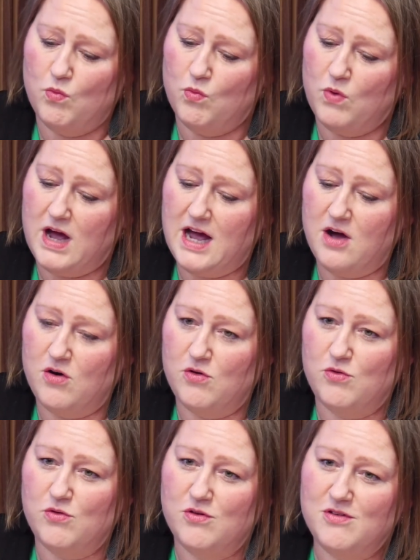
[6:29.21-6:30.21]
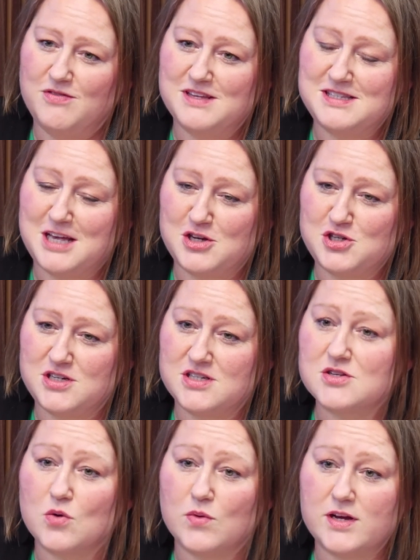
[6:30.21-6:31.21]
how the session is
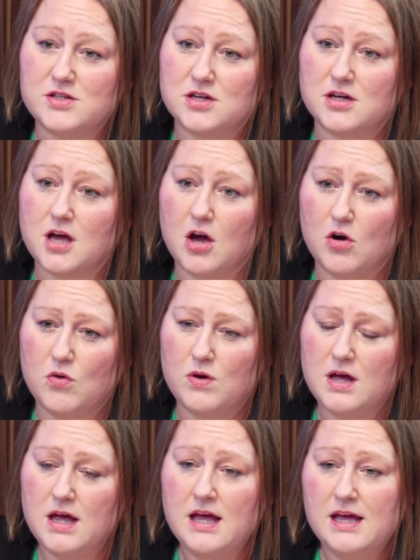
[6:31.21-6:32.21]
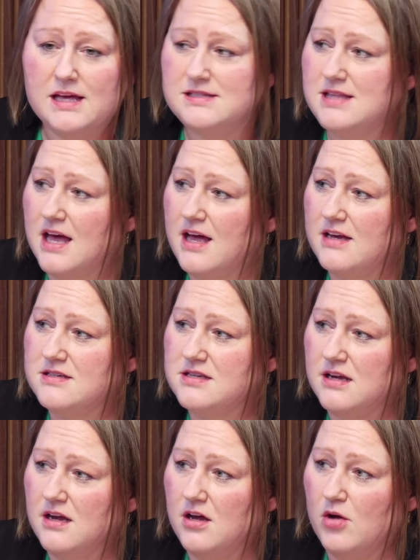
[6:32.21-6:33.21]
going to go? Is that
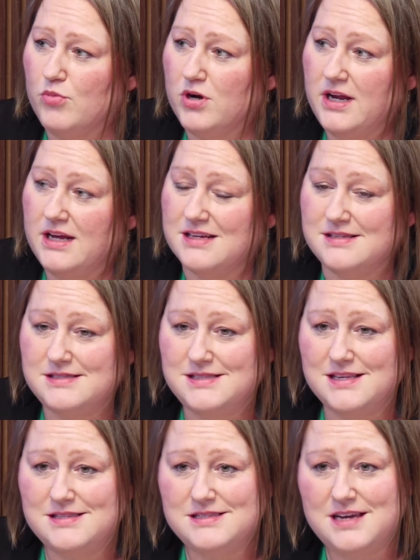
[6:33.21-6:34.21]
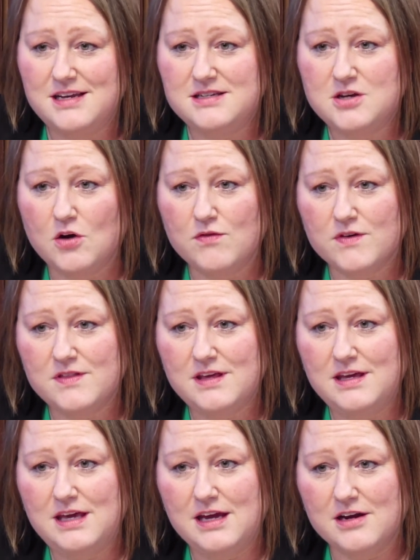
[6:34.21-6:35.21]
pretty consistent over the
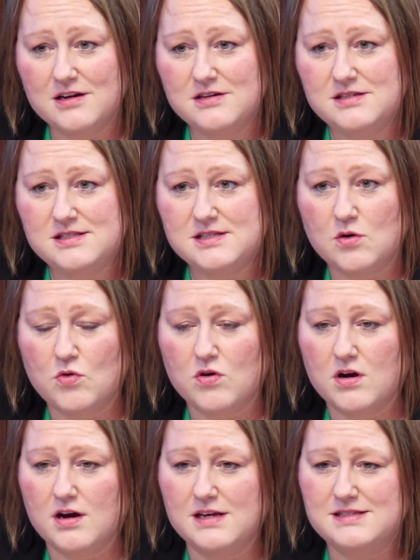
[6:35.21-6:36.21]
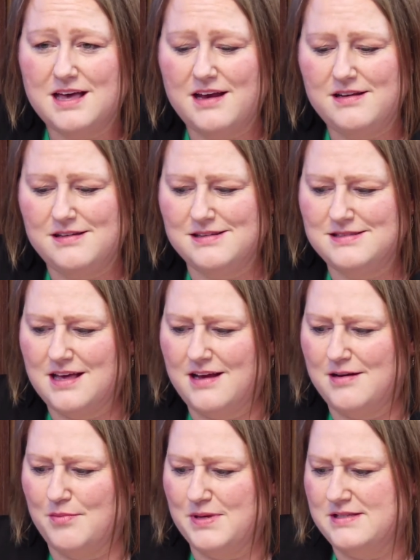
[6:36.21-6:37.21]
years, or is that
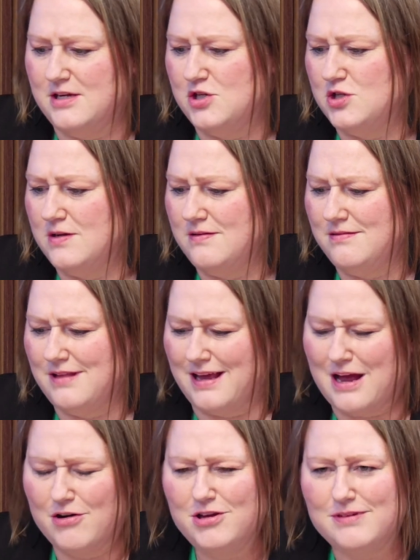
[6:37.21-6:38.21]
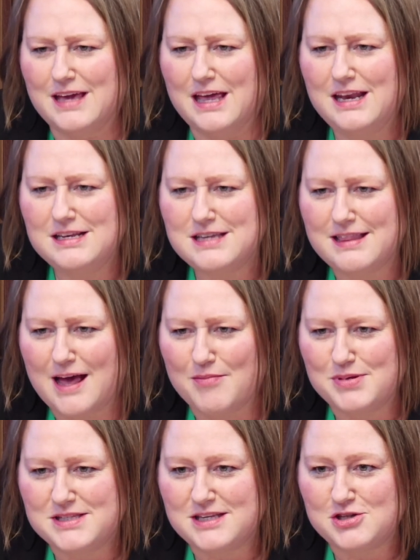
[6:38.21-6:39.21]
a position, like how do you get into that
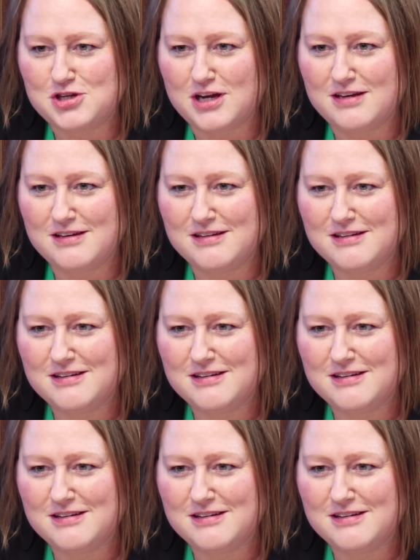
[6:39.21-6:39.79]
position?